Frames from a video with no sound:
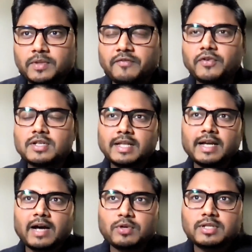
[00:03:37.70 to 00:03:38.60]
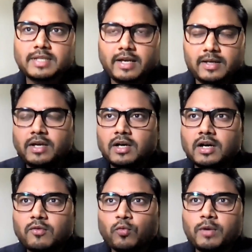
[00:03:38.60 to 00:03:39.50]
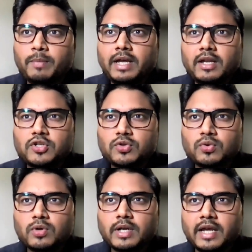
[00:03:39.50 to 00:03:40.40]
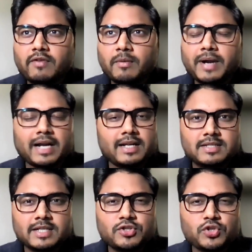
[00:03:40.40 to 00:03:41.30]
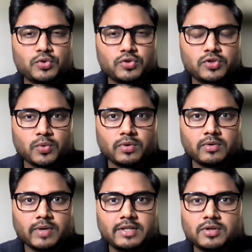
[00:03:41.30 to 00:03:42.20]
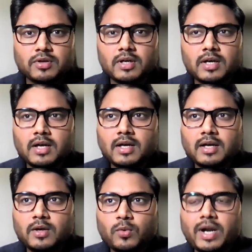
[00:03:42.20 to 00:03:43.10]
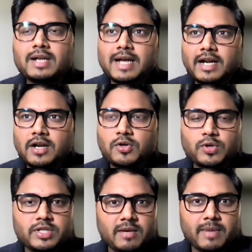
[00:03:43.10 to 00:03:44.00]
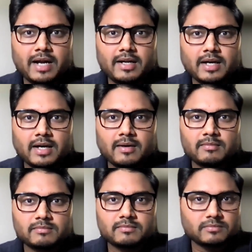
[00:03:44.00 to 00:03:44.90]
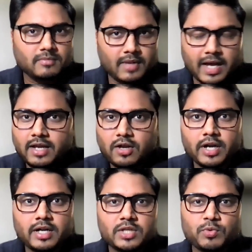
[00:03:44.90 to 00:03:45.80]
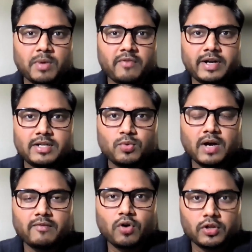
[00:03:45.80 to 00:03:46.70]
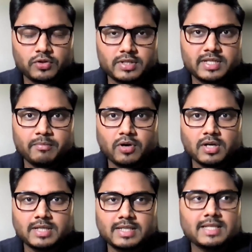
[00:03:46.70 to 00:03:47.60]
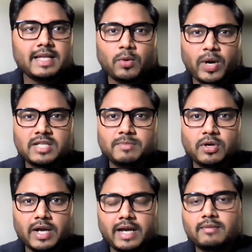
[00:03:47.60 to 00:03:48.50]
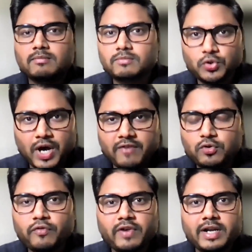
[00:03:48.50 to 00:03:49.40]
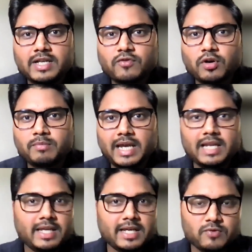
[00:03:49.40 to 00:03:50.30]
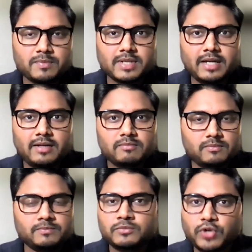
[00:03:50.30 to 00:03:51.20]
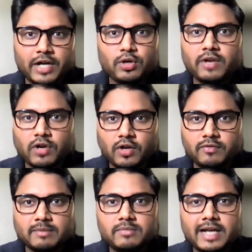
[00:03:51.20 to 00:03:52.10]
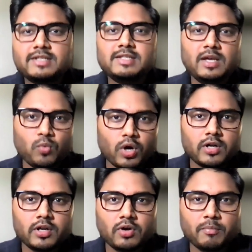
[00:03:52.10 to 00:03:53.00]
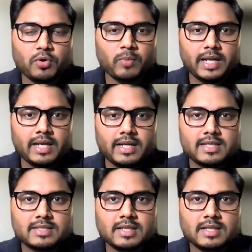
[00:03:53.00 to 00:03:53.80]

the first thing I would say would be to give a practice test too soon, right? So when I decided to do a GMAT, I got in touch with my friends who have gone through the same process, and they advised me, okay, you have two free tests from the ETS website. Try to give one of them and see what are your improvement areas.